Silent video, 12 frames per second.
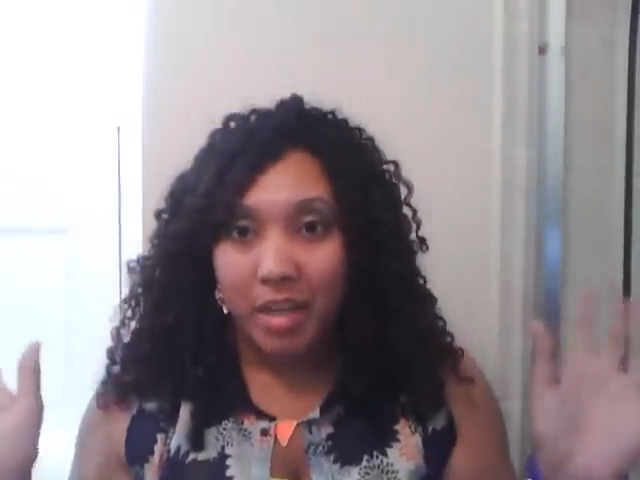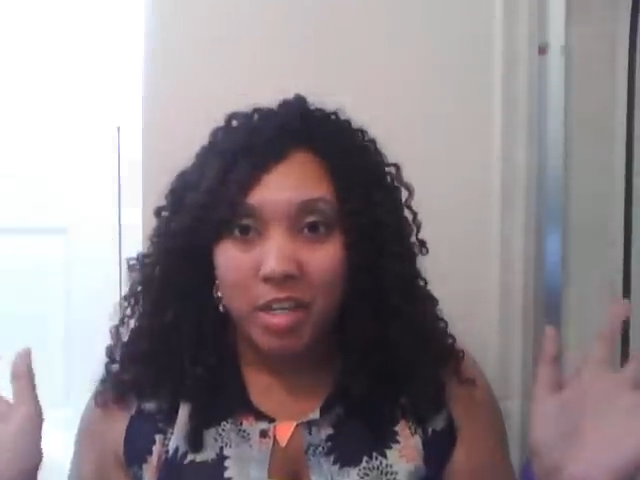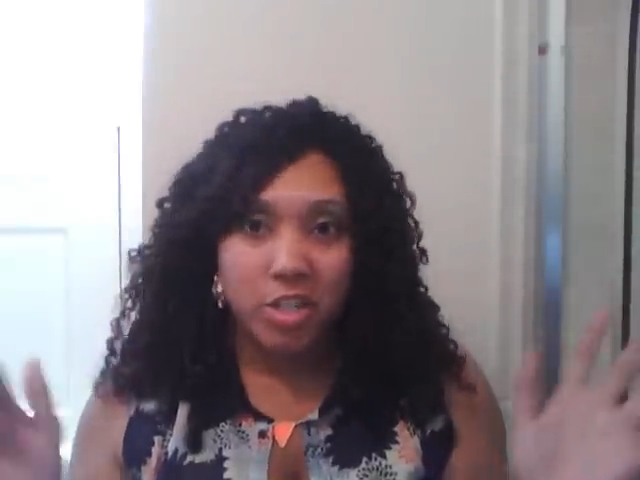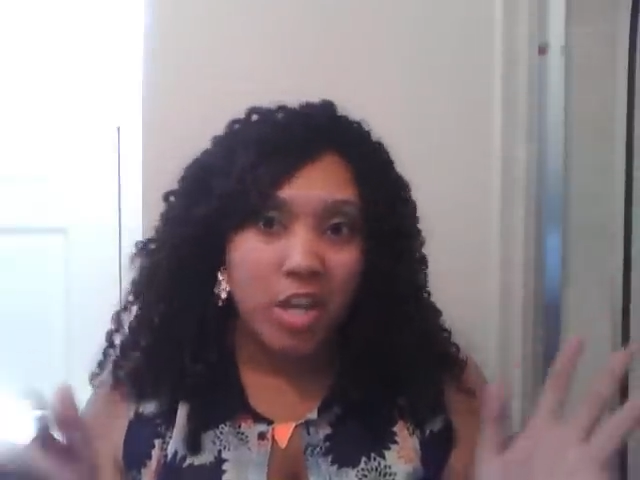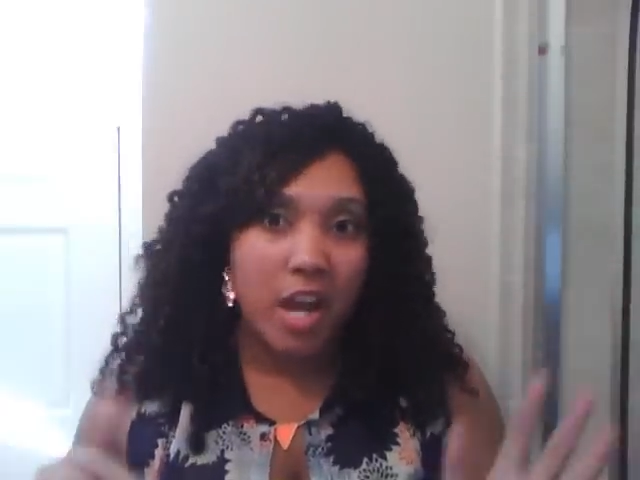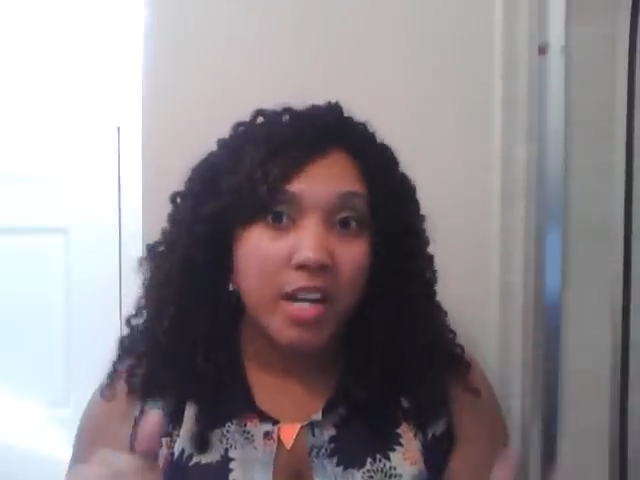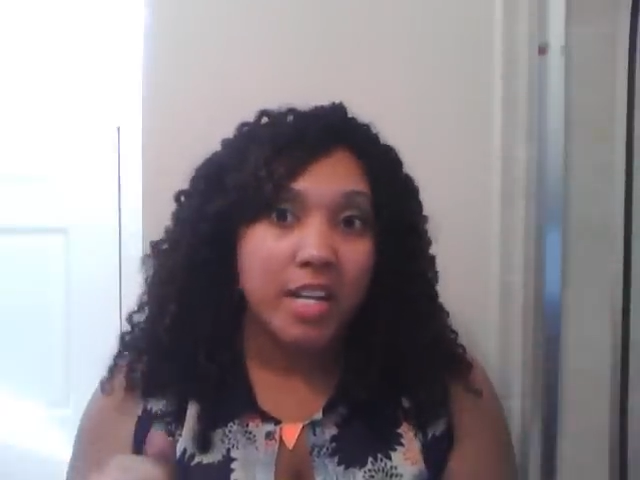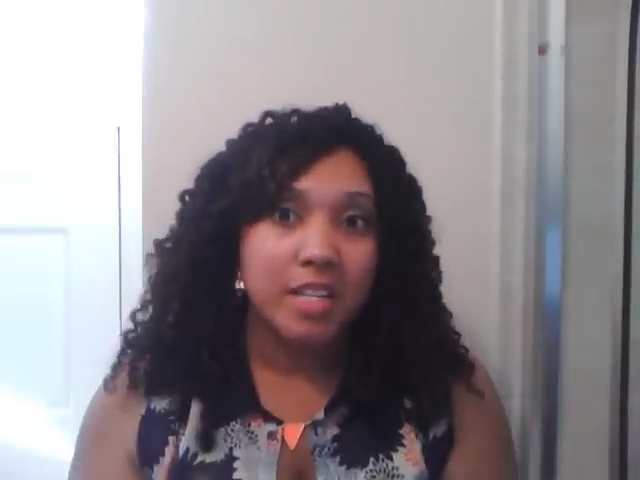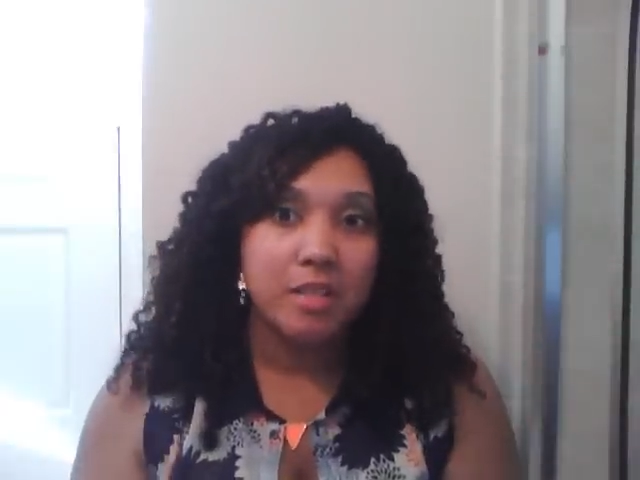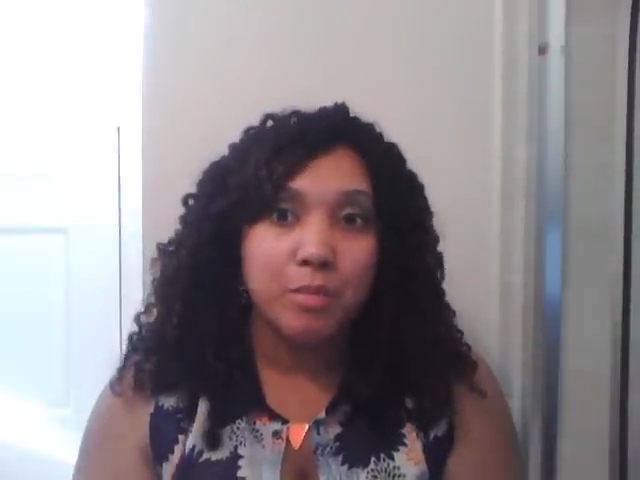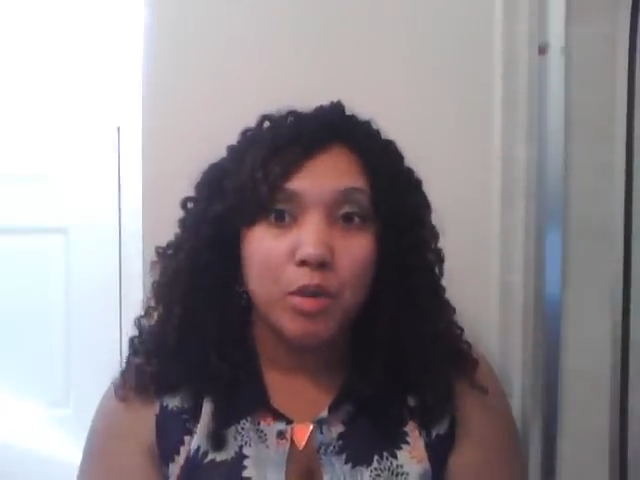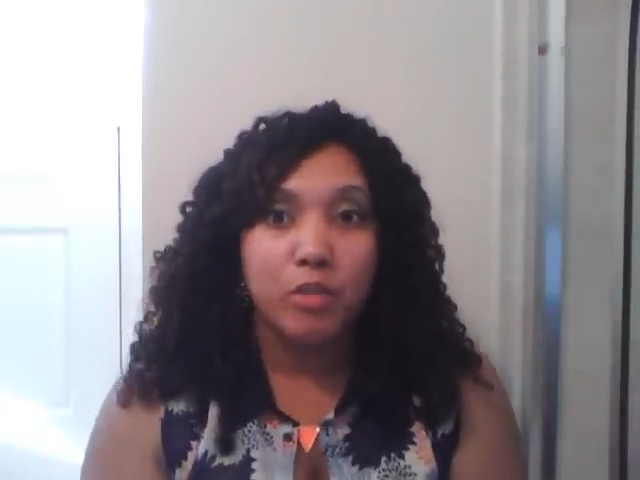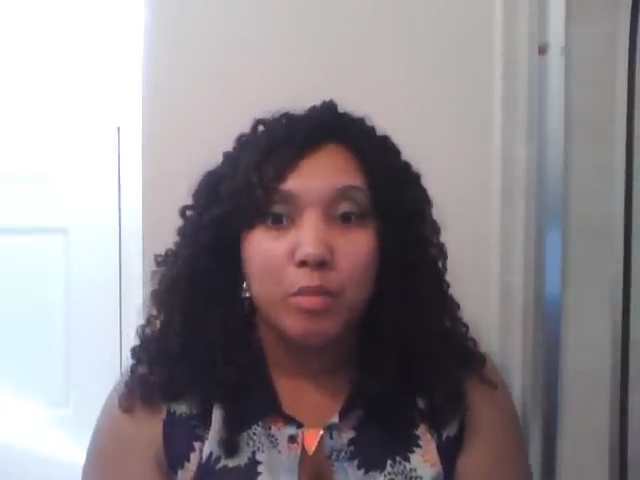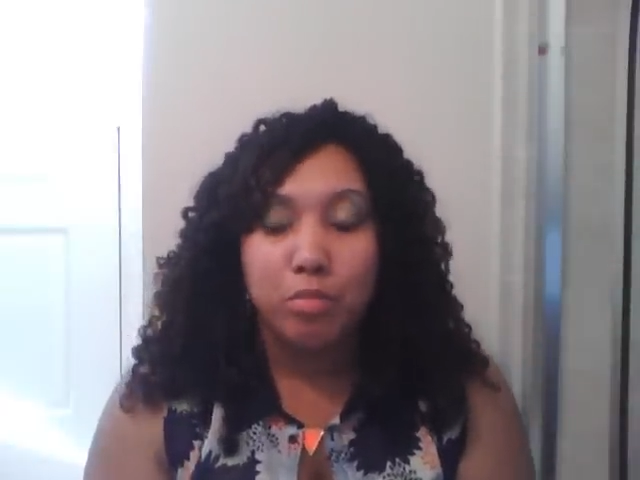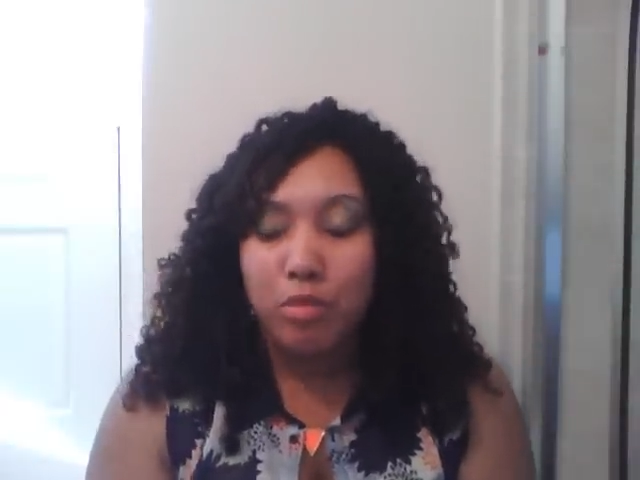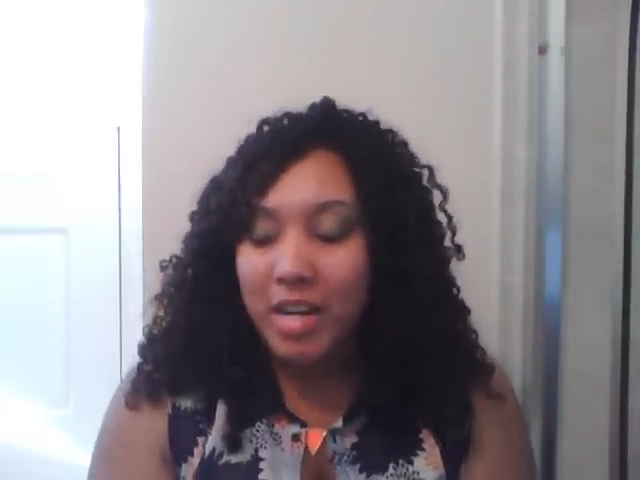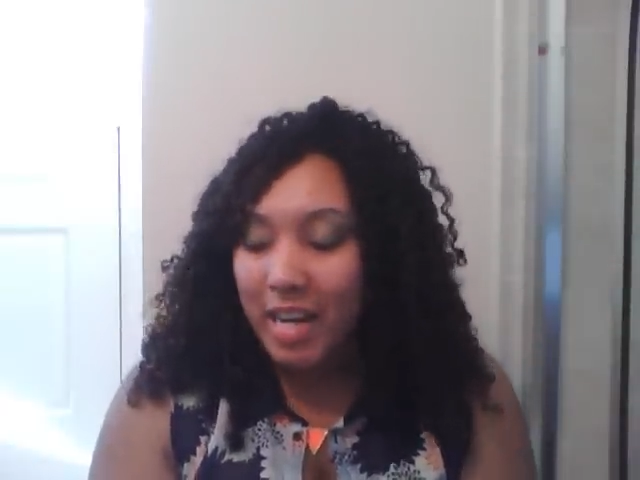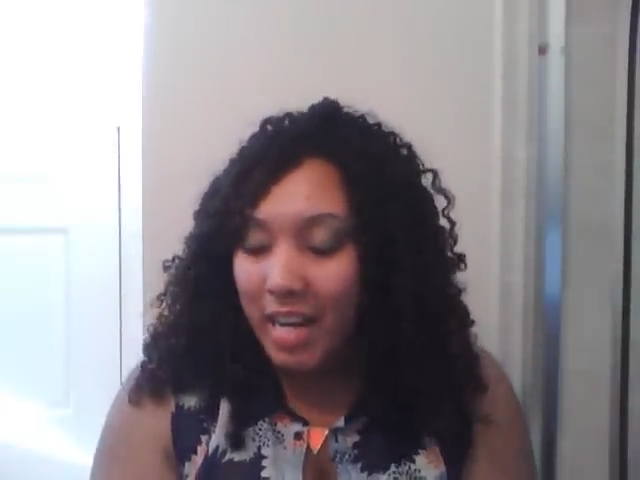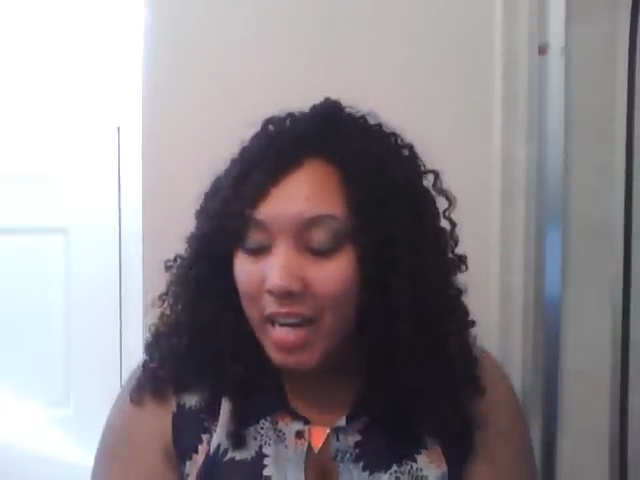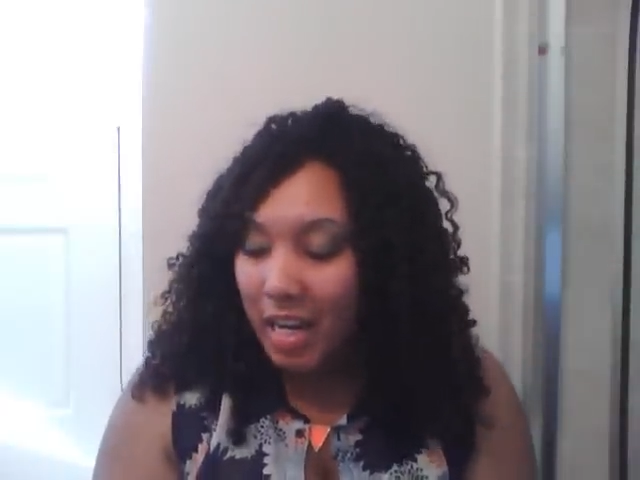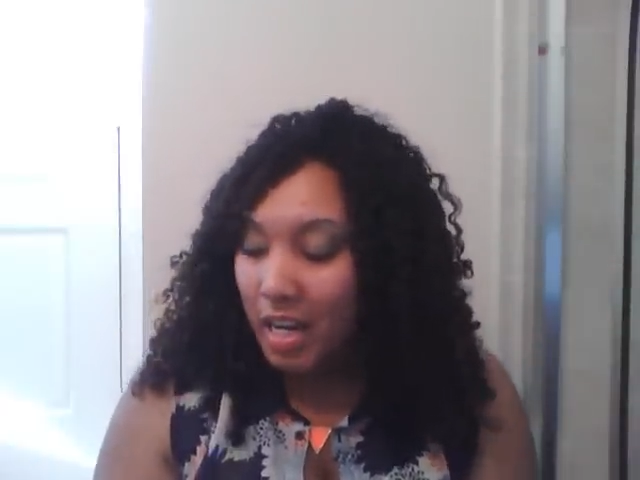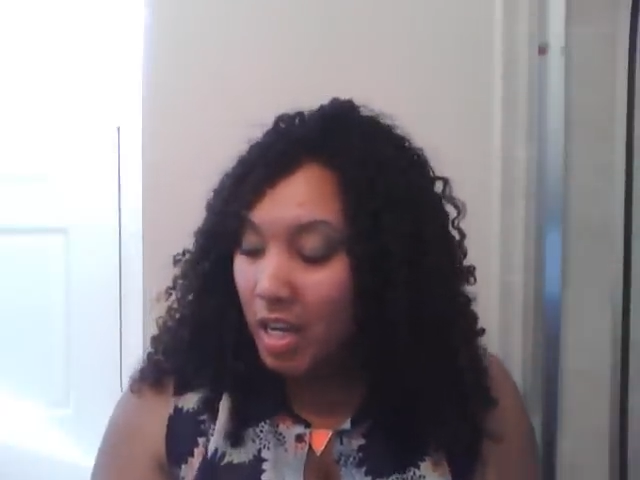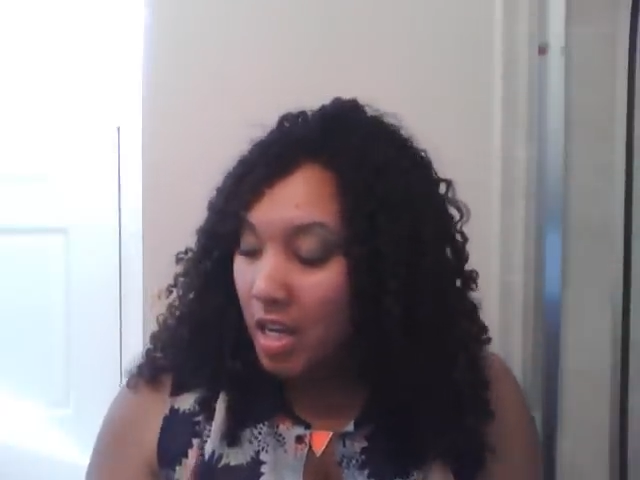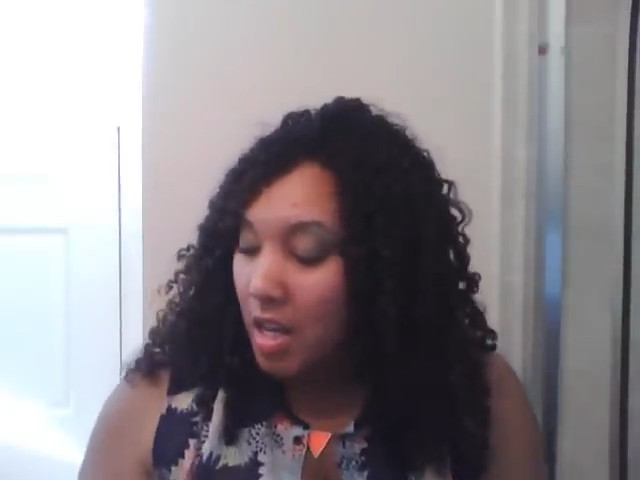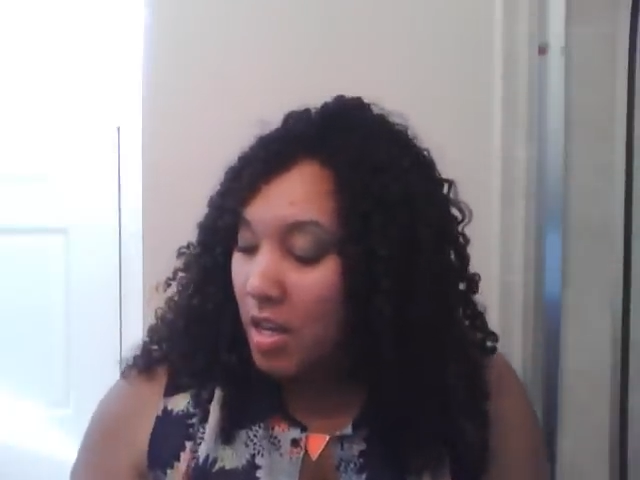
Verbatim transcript: make it shiny and smooth and pretty.